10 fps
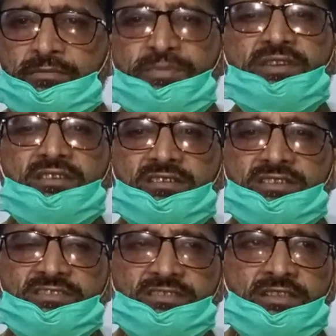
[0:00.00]

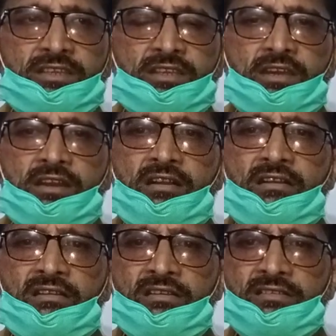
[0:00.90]
because
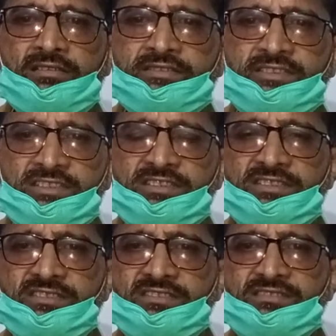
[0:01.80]
all
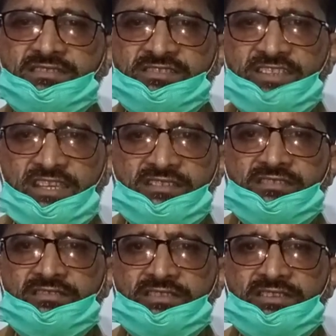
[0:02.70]
these
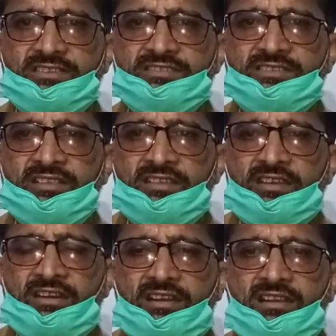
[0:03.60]
genders
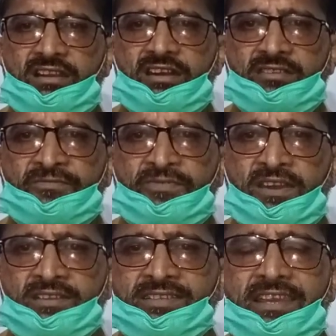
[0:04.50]
are
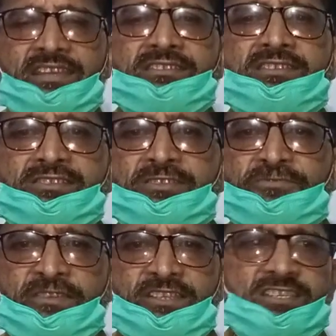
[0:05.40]
for the
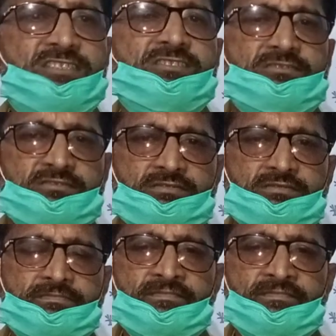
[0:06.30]
identification,